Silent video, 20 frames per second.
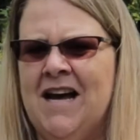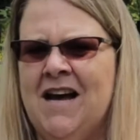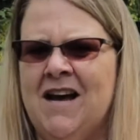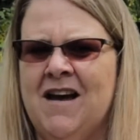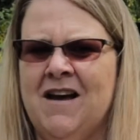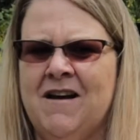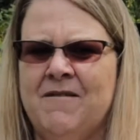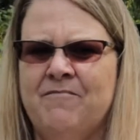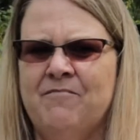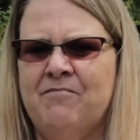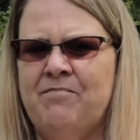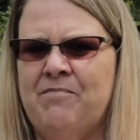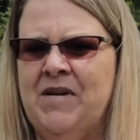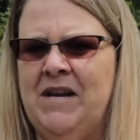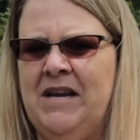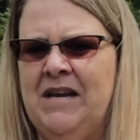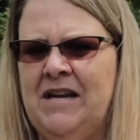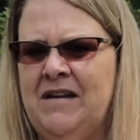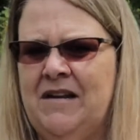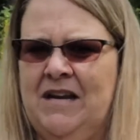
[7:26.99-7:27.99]

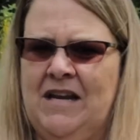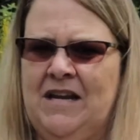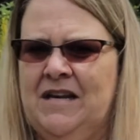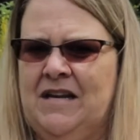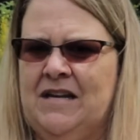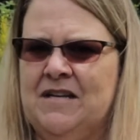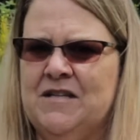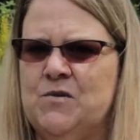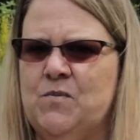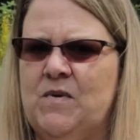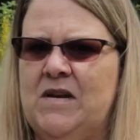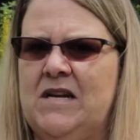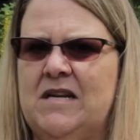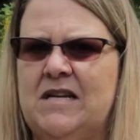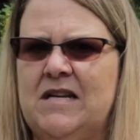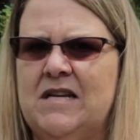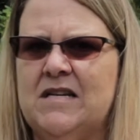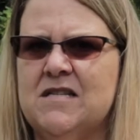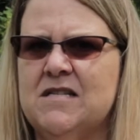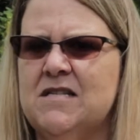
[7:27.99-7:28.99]
it is what
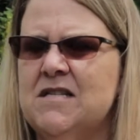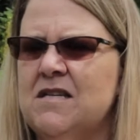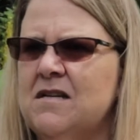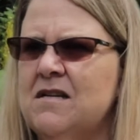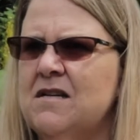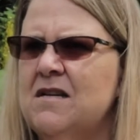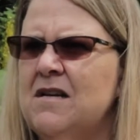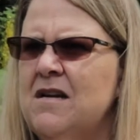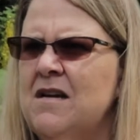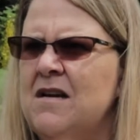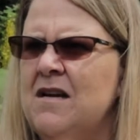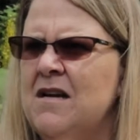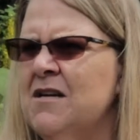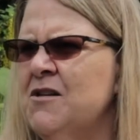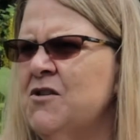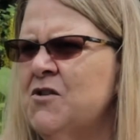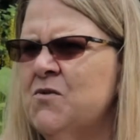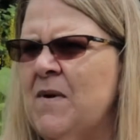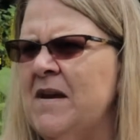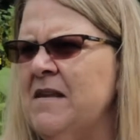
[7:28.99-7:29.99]
it is, and
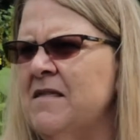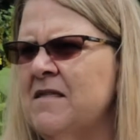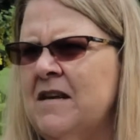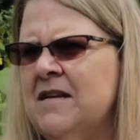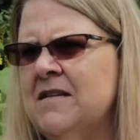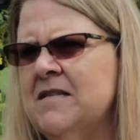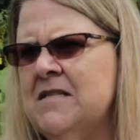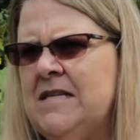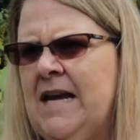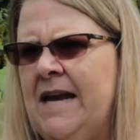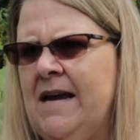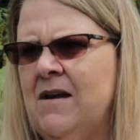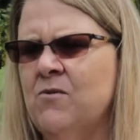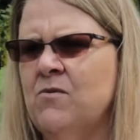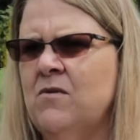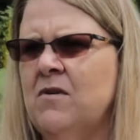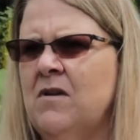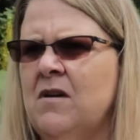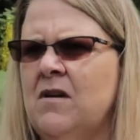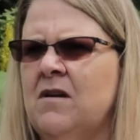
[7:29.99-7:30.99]
I just write things
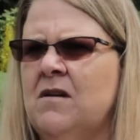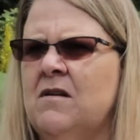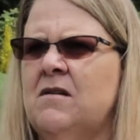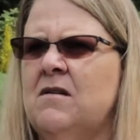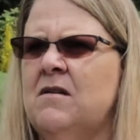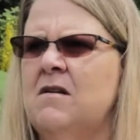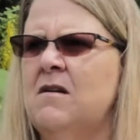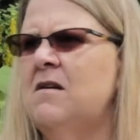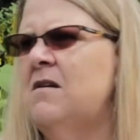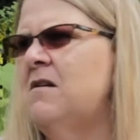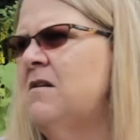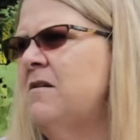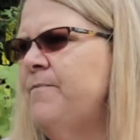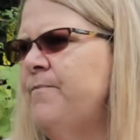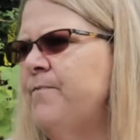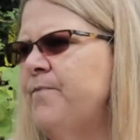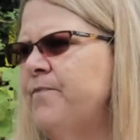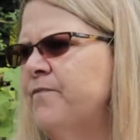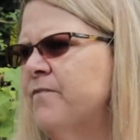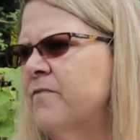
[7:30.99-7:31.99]
down
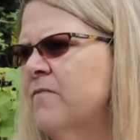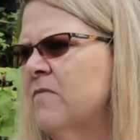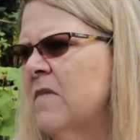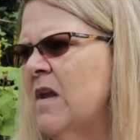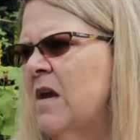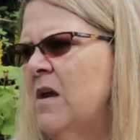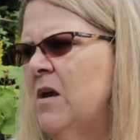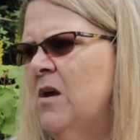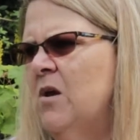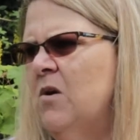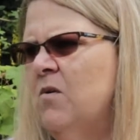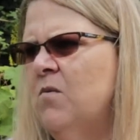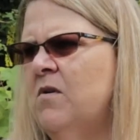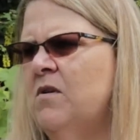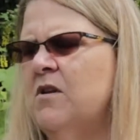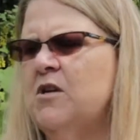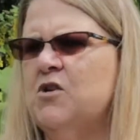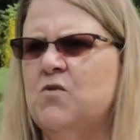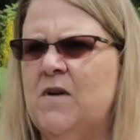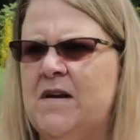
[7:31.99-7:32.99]
and
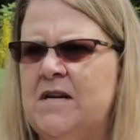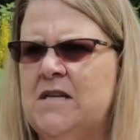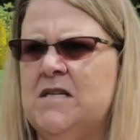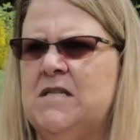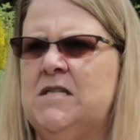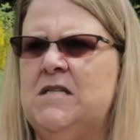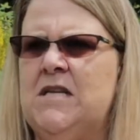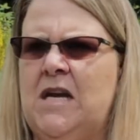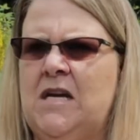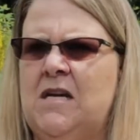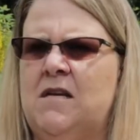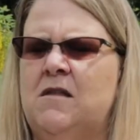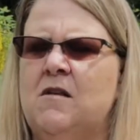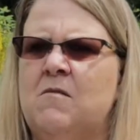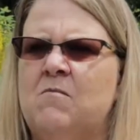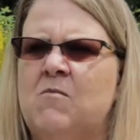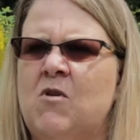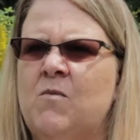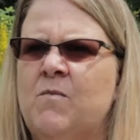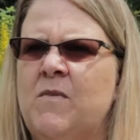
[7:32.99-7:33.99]
really try to stay in
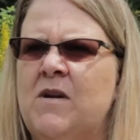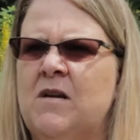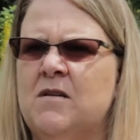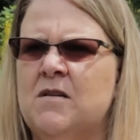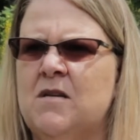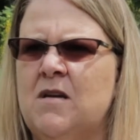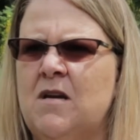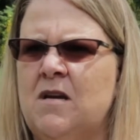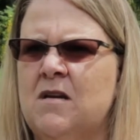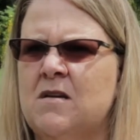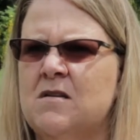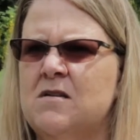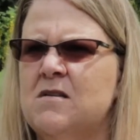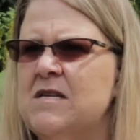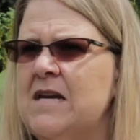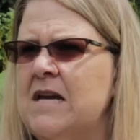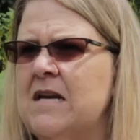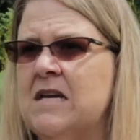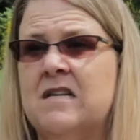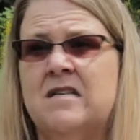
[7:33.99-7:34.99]
the moment and
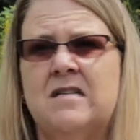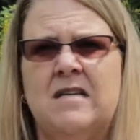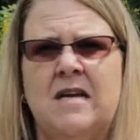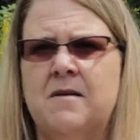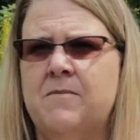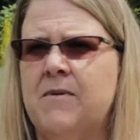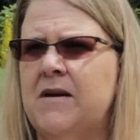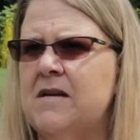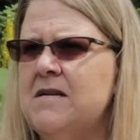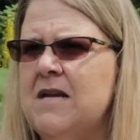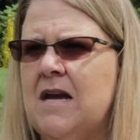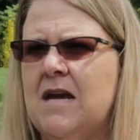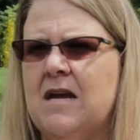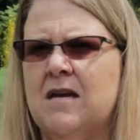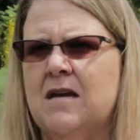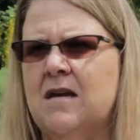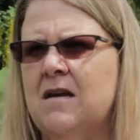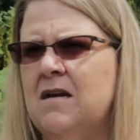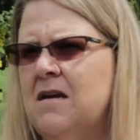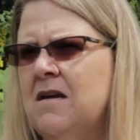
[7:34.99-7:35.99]
take it day by
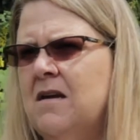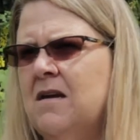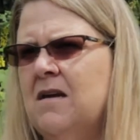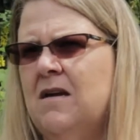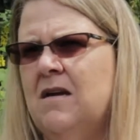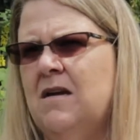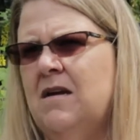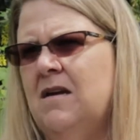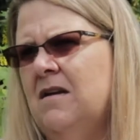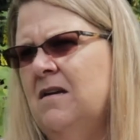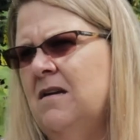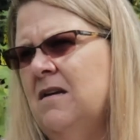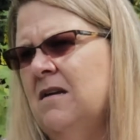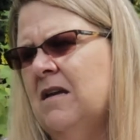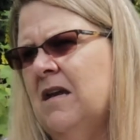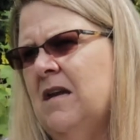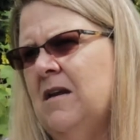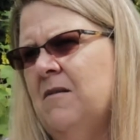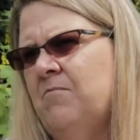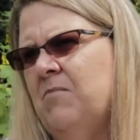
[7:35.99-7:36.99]
day. I
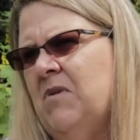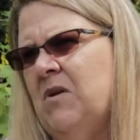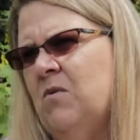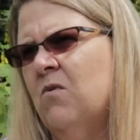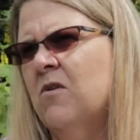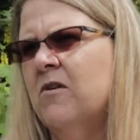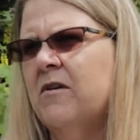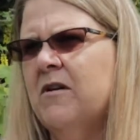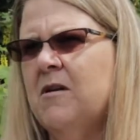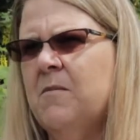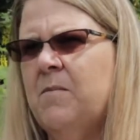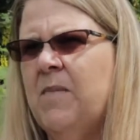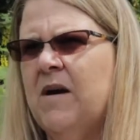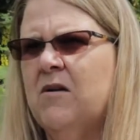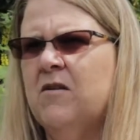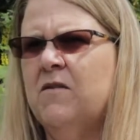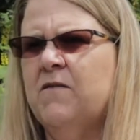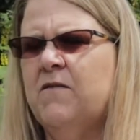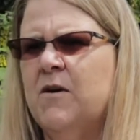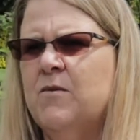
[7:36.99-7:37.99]
can't be worried
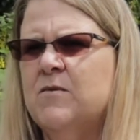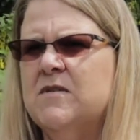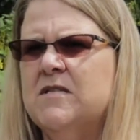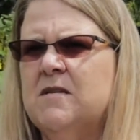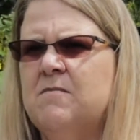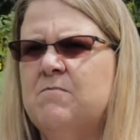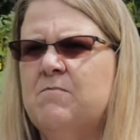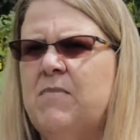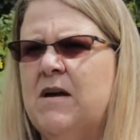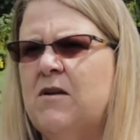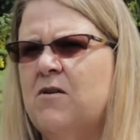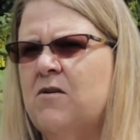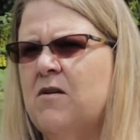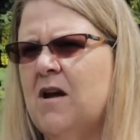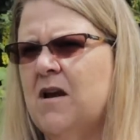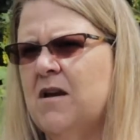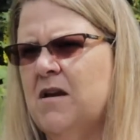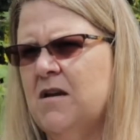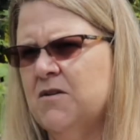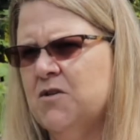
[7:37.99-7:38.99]
about if I was in bed or
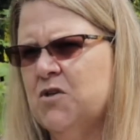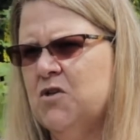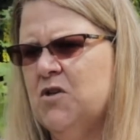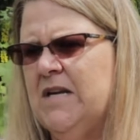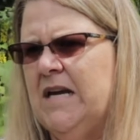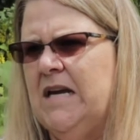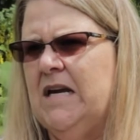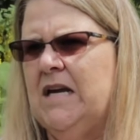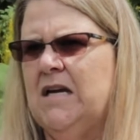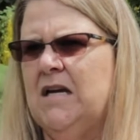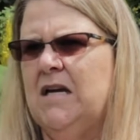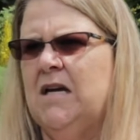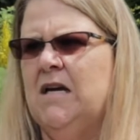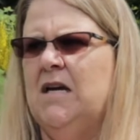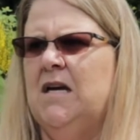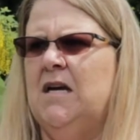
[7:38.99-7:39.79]
not yesterday,